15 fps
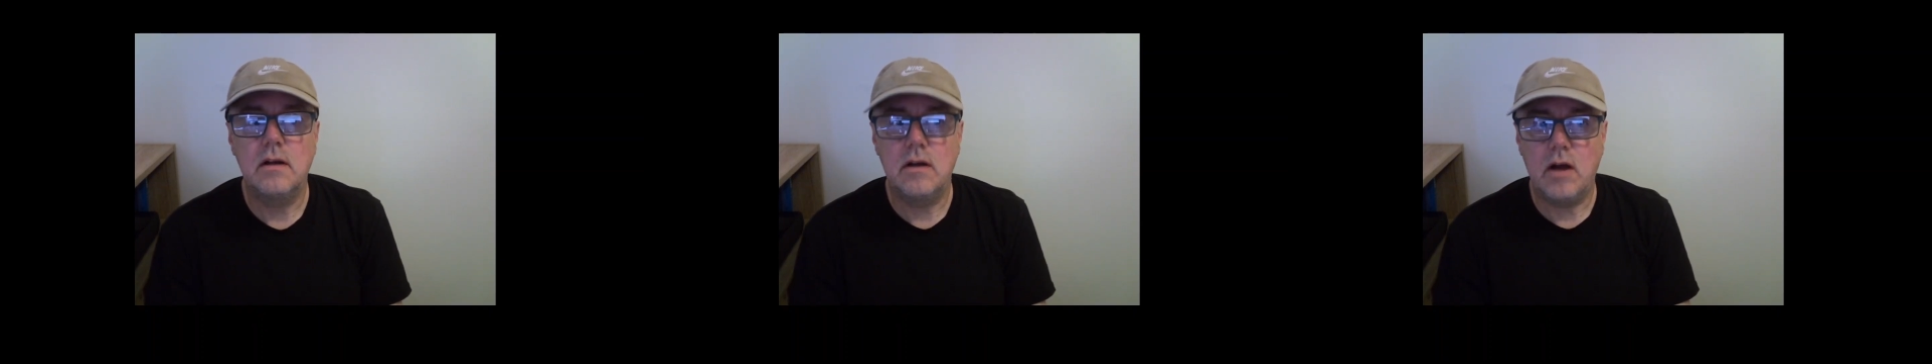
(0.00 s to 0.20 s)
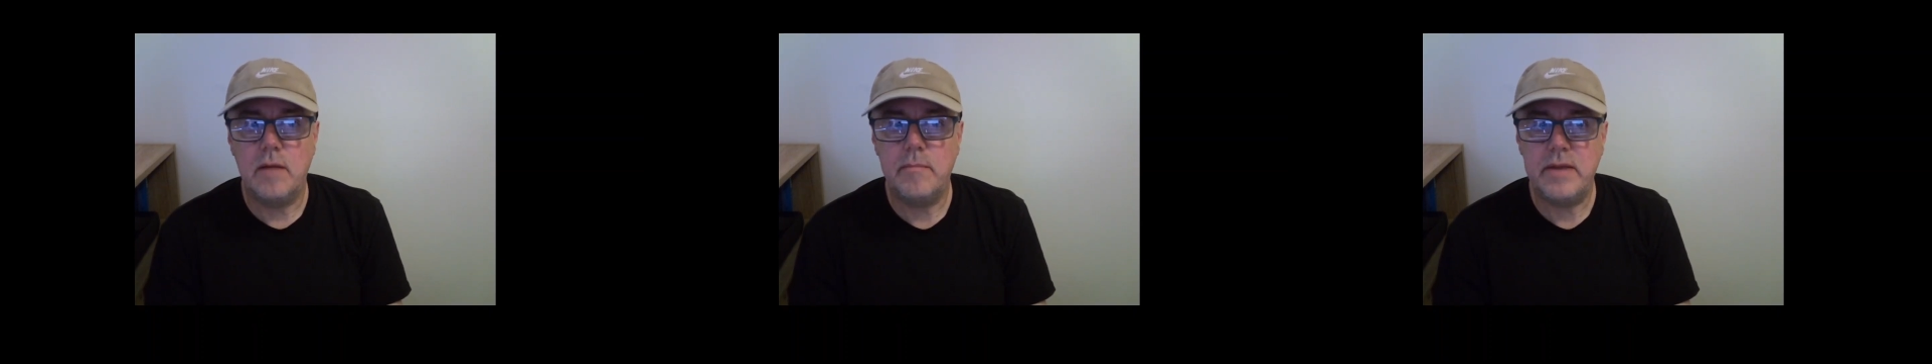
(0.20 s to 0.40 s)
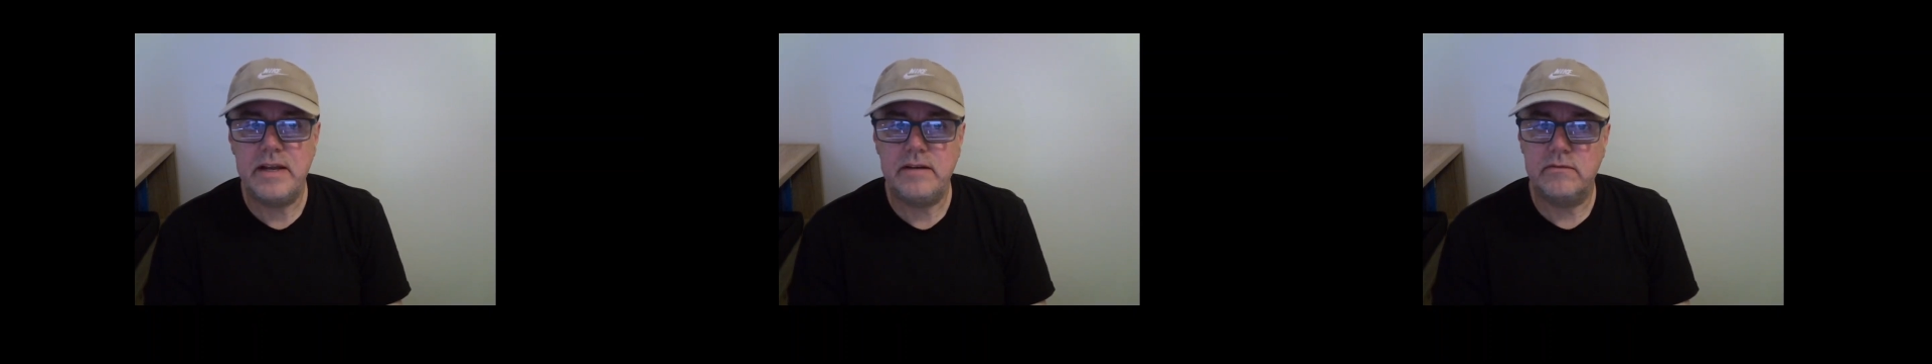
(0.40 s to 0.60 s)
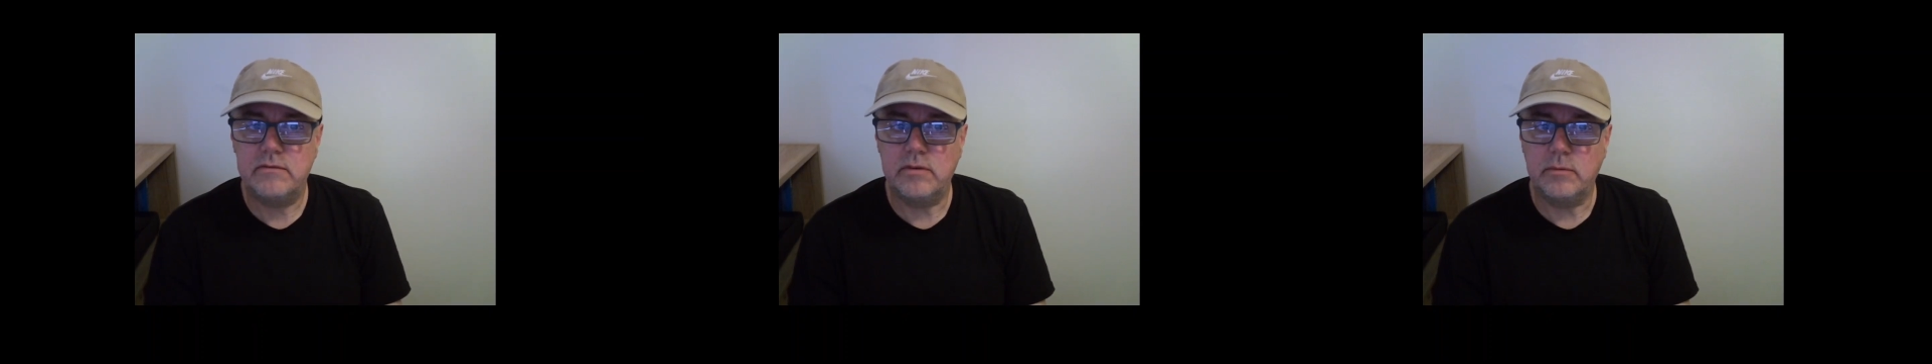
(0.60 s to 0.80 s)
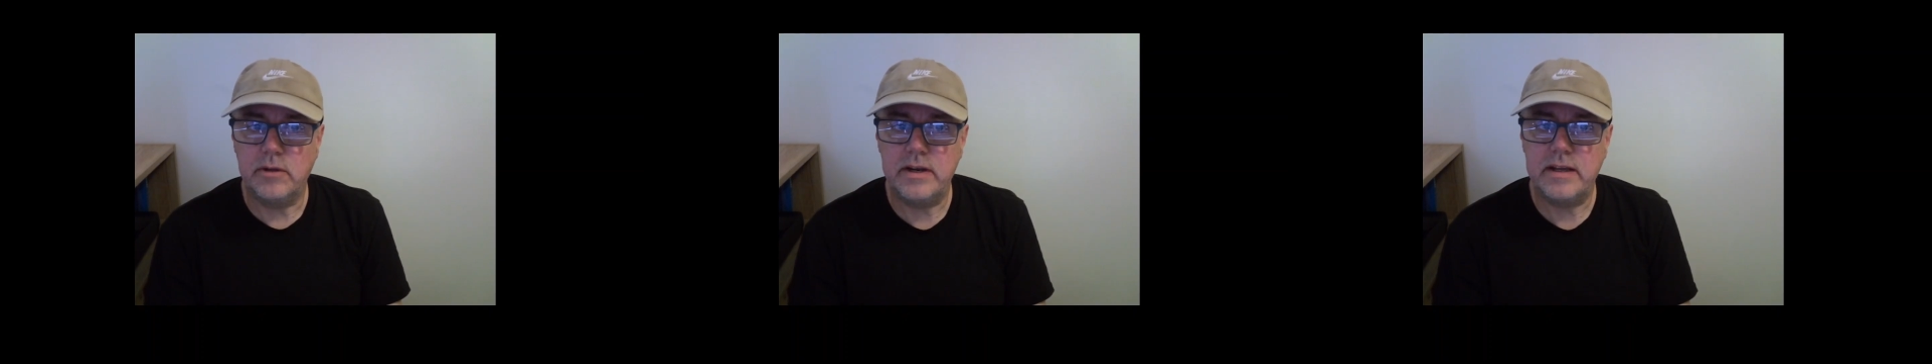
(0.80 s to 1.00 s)
I'm Pete
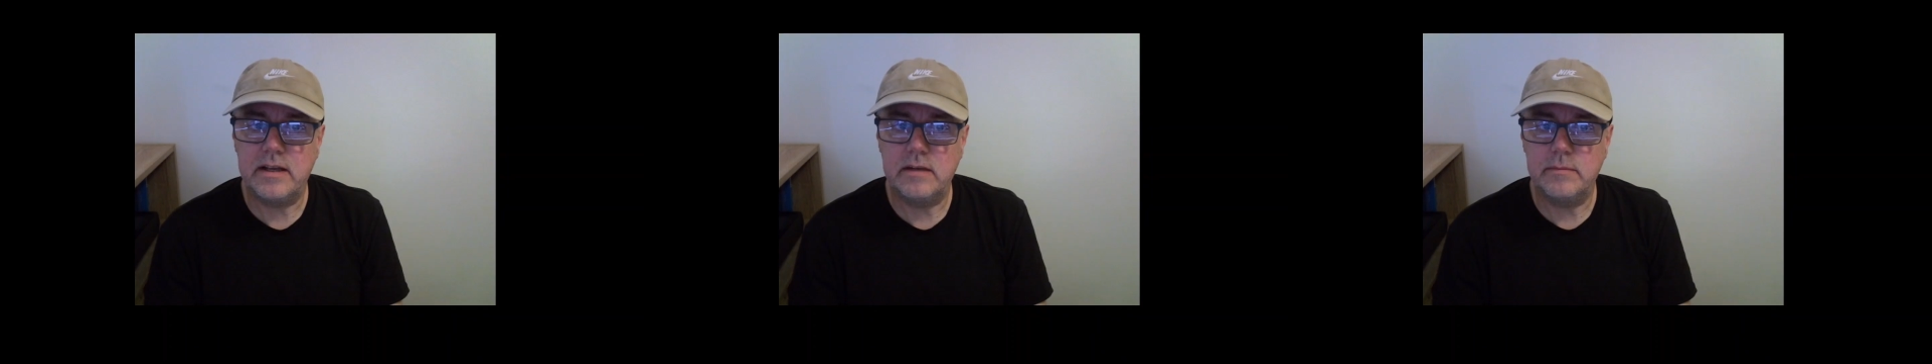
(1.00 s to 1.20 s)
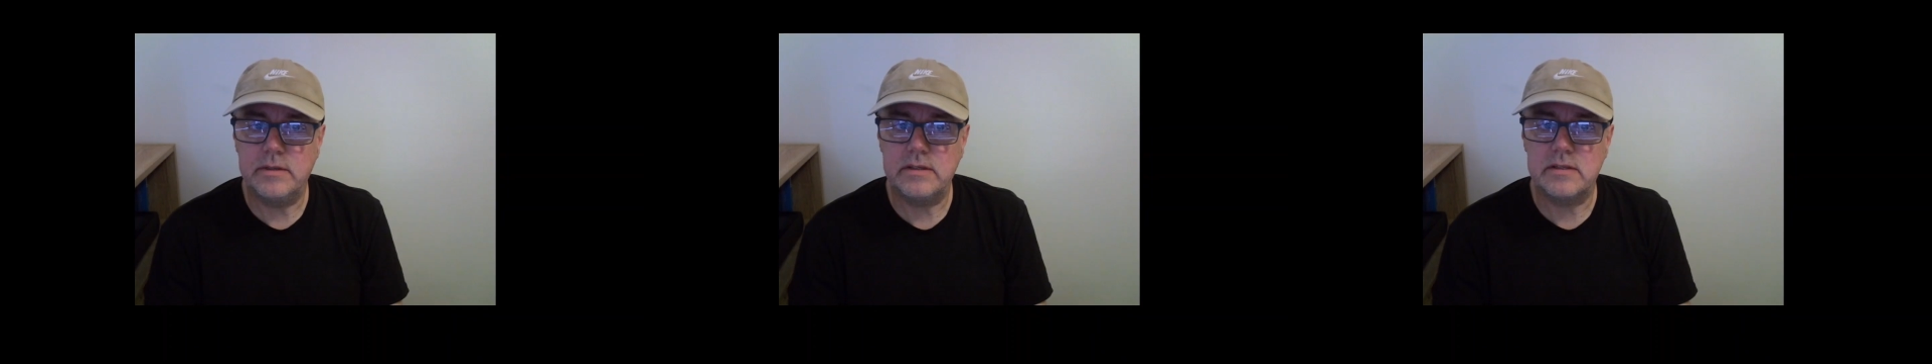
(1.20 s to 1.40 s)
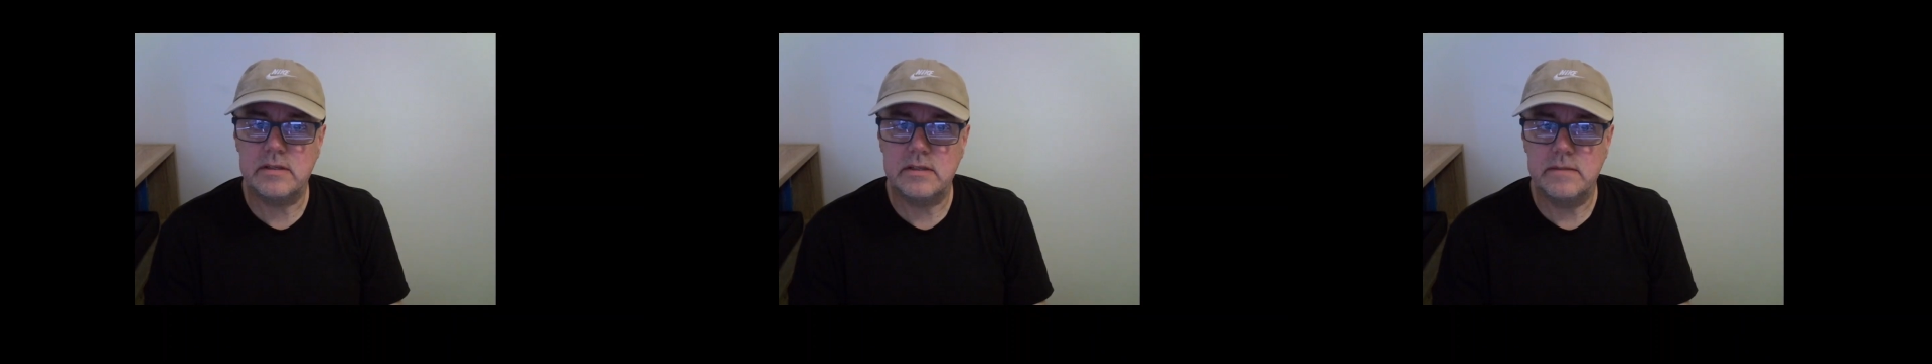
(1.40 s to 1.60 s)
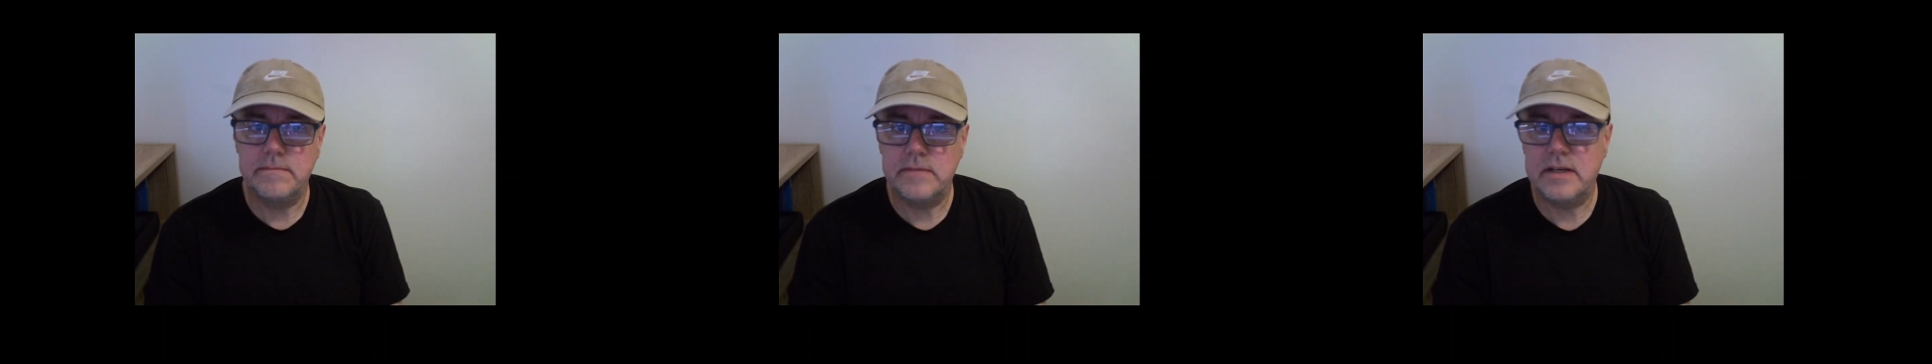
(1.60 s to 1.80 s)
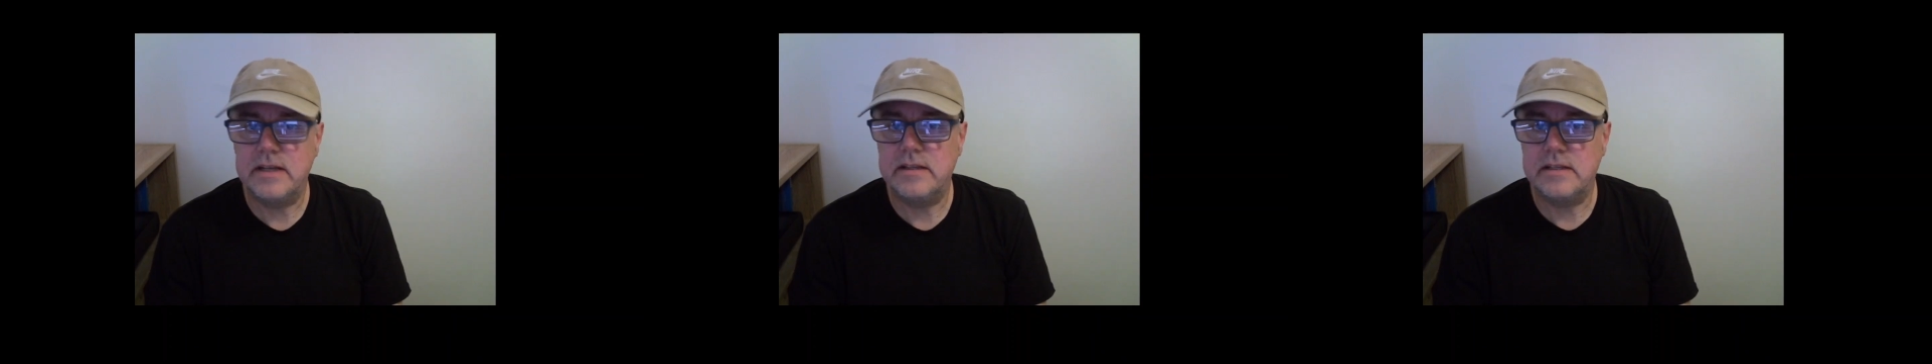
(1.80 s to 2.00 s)
from Learning Elements,
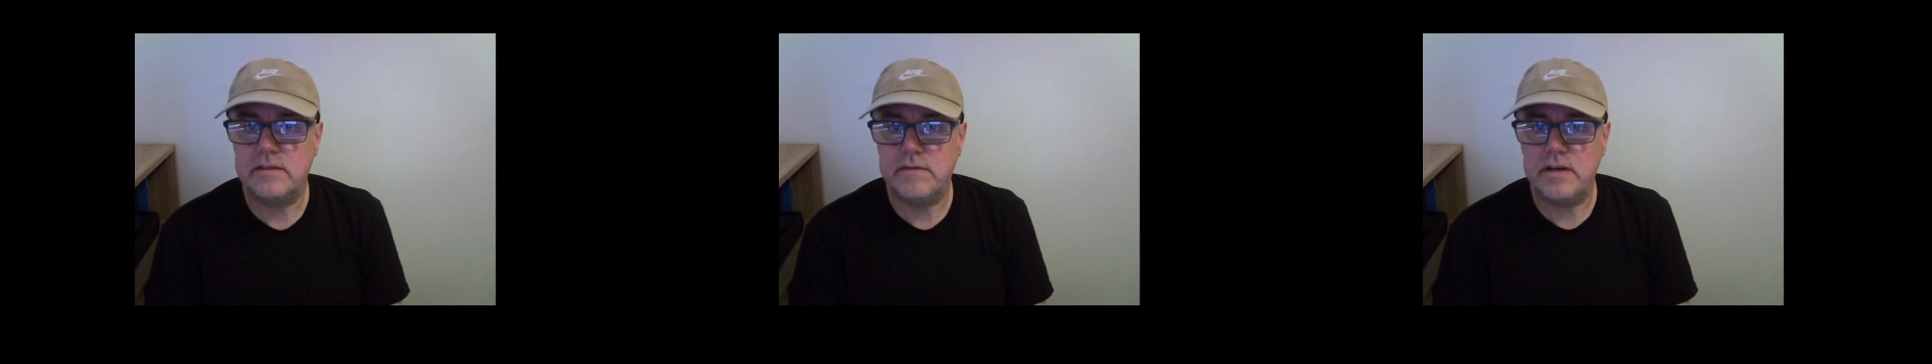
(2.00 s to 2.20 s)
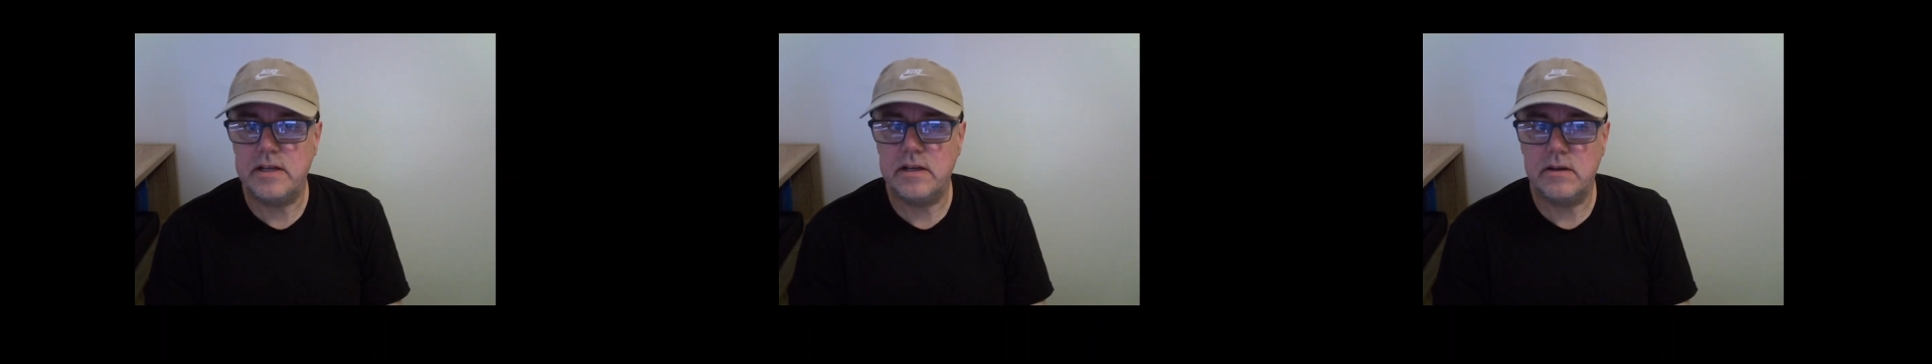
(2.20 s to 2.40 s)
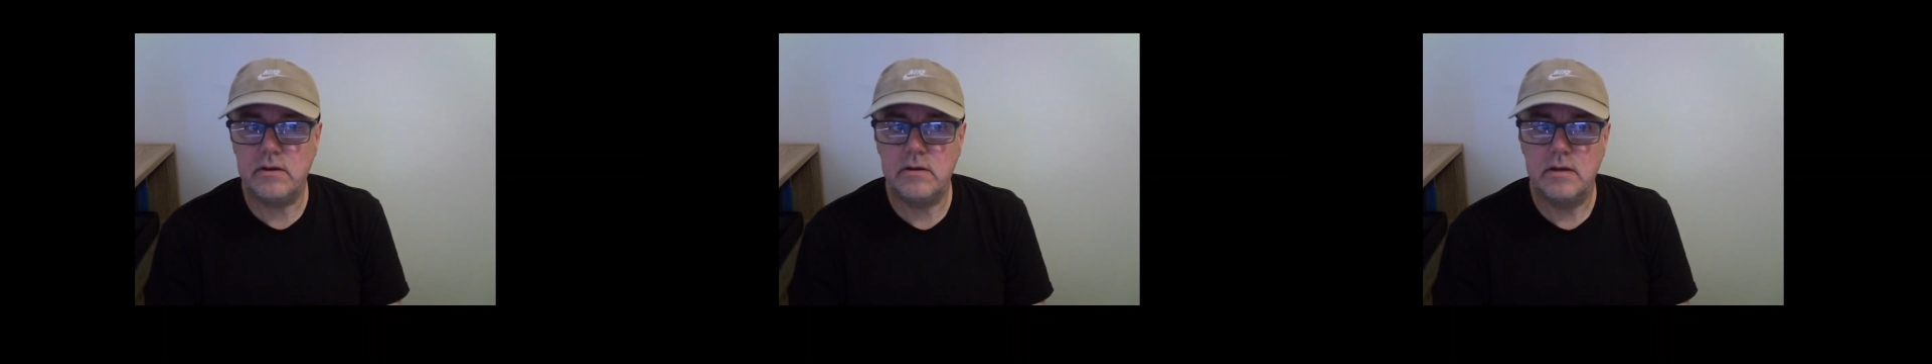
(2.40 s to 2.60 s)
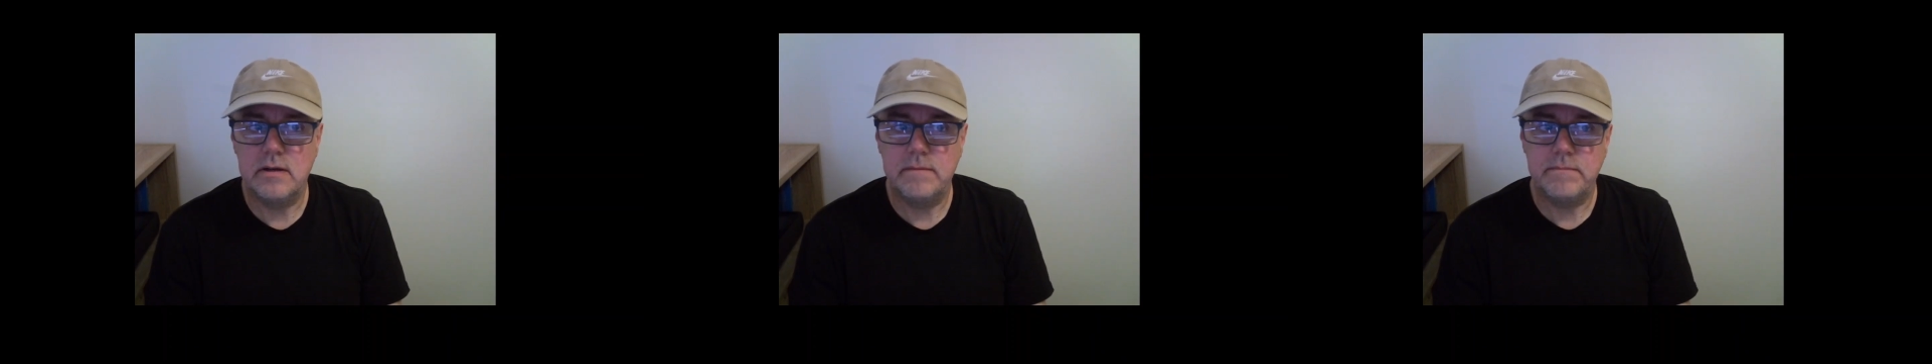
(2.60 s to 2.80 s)
and in this video,